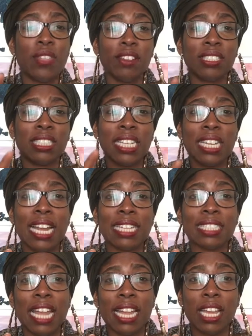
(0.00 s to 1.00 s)
seen
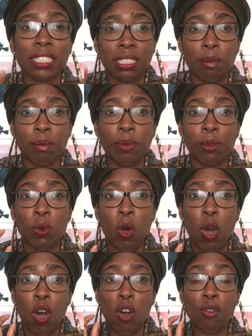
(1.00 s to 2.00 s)
as like a symbol
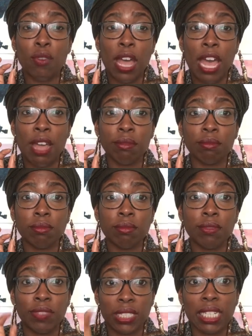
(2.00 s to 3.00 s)
of
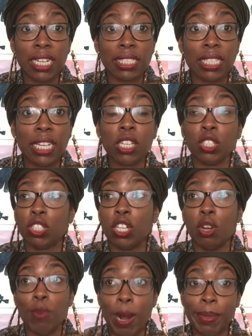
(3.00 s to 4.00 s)
fertility, because, you
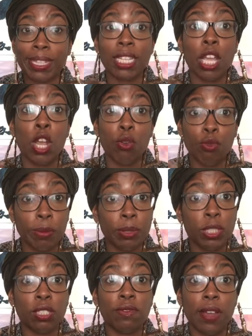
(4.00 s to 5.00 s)
know, rabbits
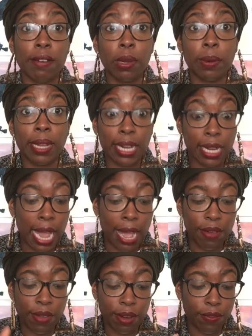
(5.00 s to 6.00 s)
reproduce very quickly
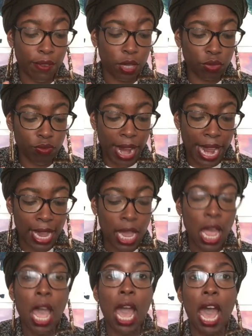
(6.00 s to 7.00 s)
at a very fast rate.
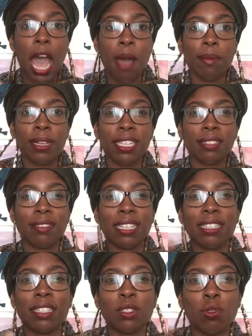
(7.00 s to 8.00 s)

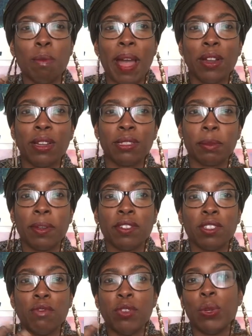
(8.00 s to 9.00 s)
They talk about the
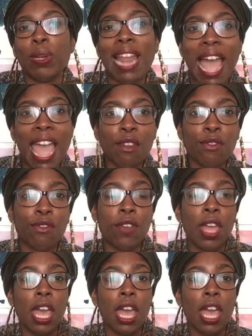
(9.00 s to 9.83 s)
spirits of new life,